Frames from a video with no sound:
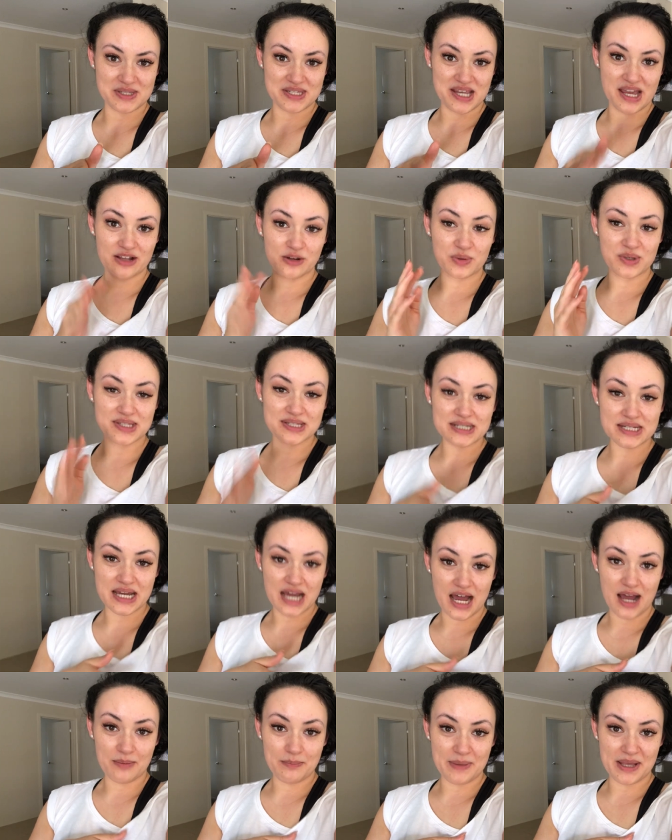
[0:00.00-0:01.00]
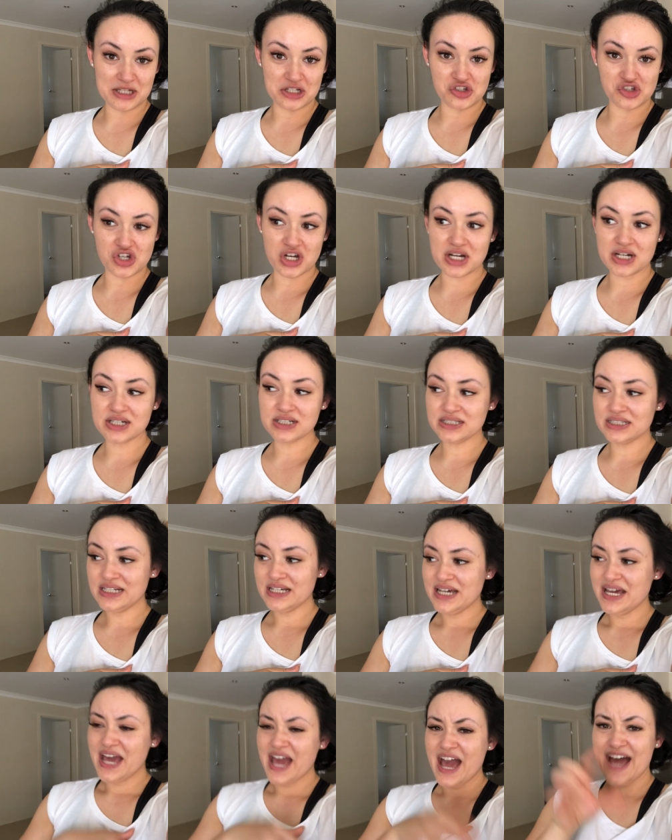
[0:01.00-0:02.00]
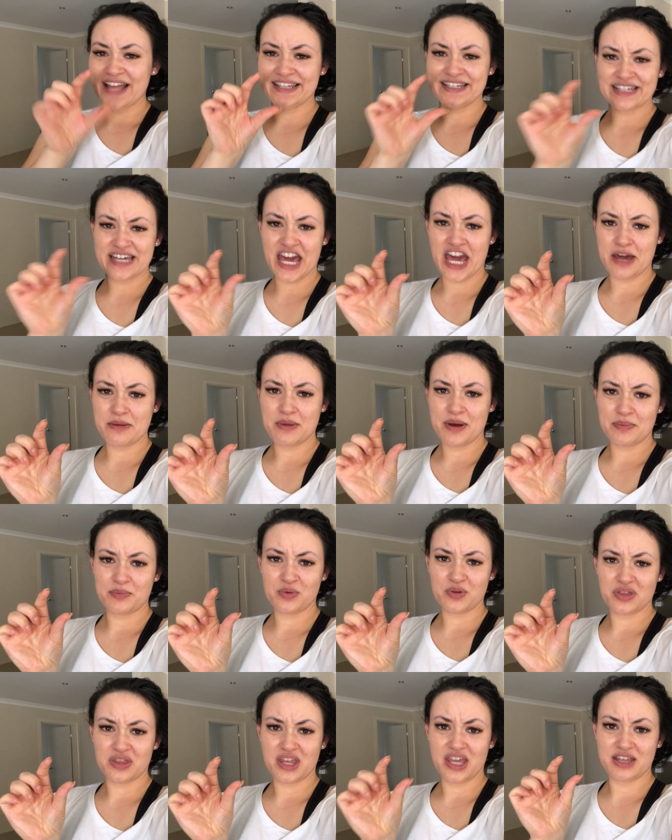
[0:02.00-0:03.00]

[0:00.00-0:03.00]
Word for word: potato into carb manager and it came up with